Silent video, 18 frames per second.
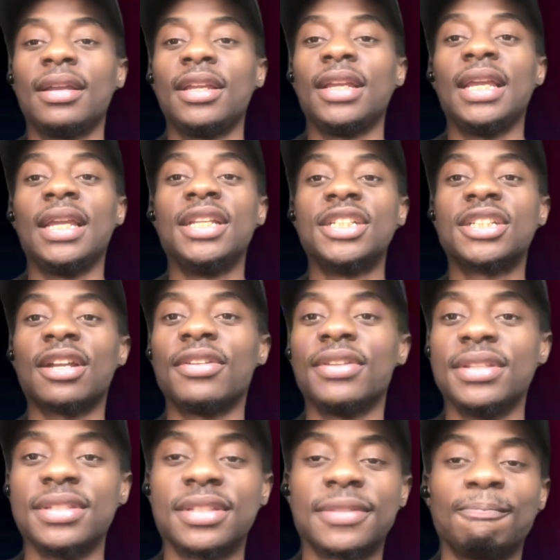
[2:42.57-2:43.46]

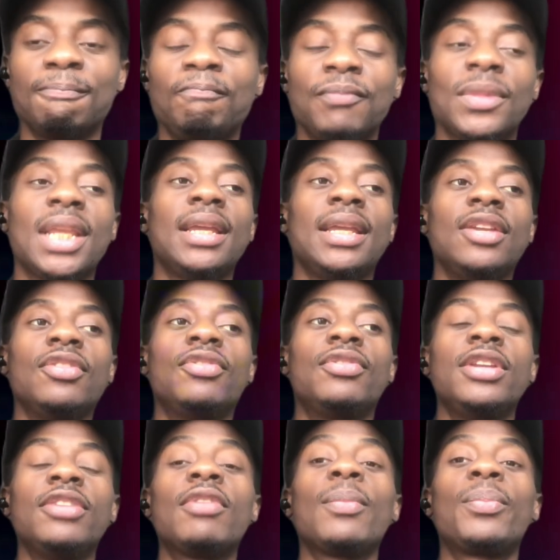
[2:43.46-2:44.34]
injuries. If
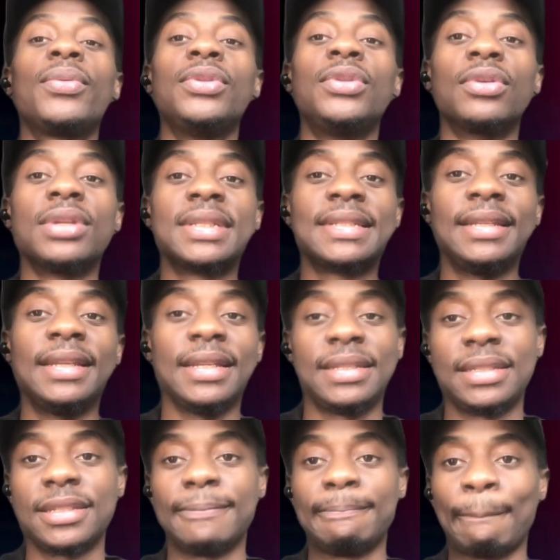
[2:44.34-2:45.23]
Liverpool don't
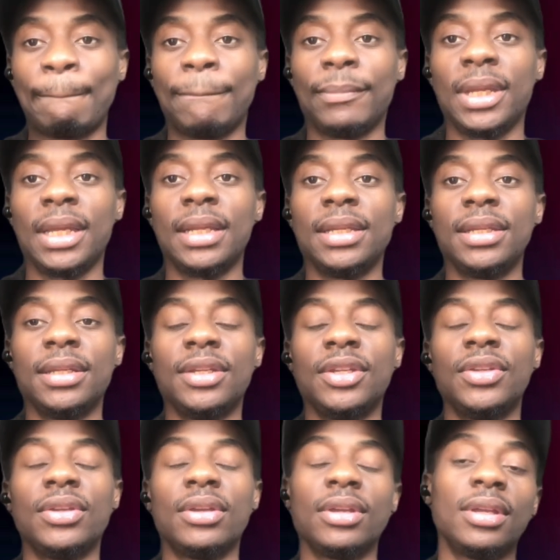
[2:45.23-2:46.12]
get
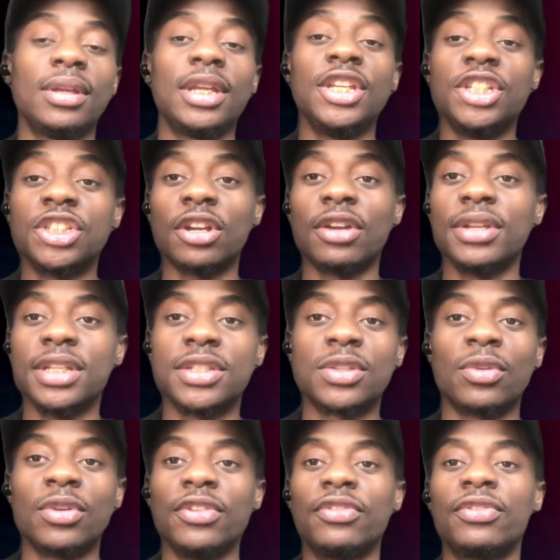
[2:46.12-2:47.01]
any injuries,
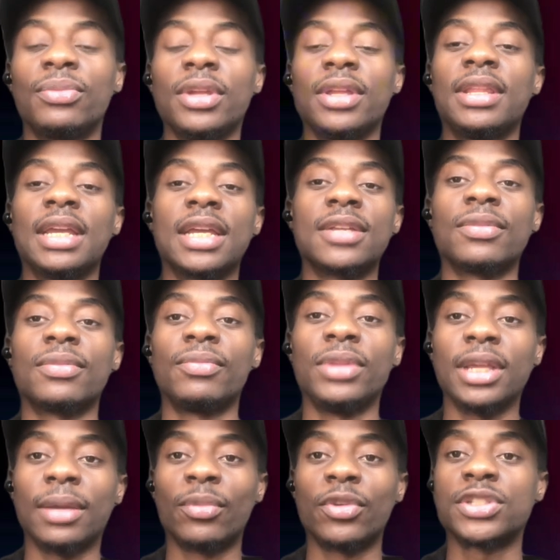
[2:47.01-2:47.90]
or if
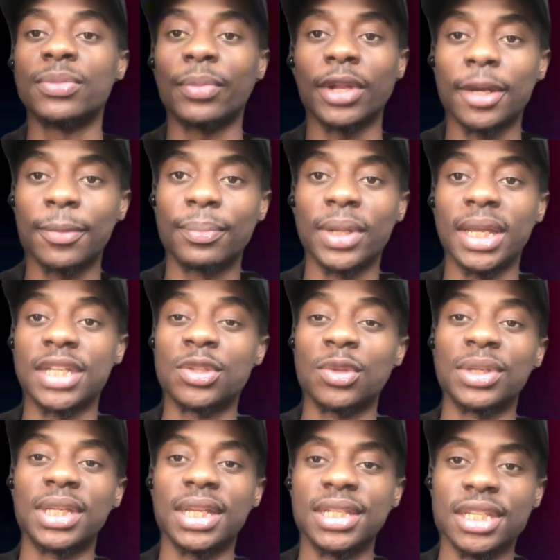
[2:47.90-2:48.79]
their most important players
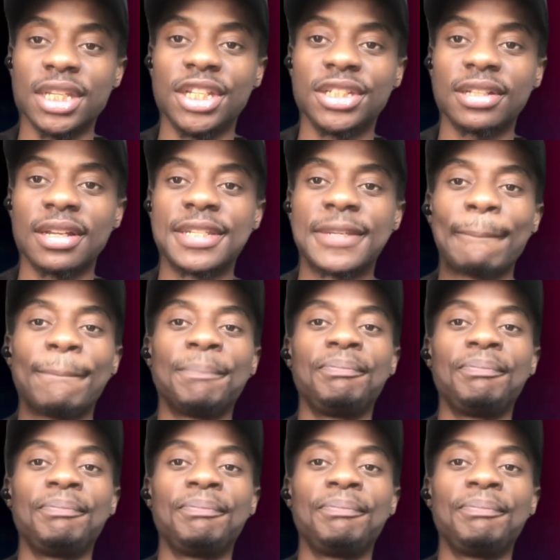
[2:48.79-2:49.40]
don't get injured,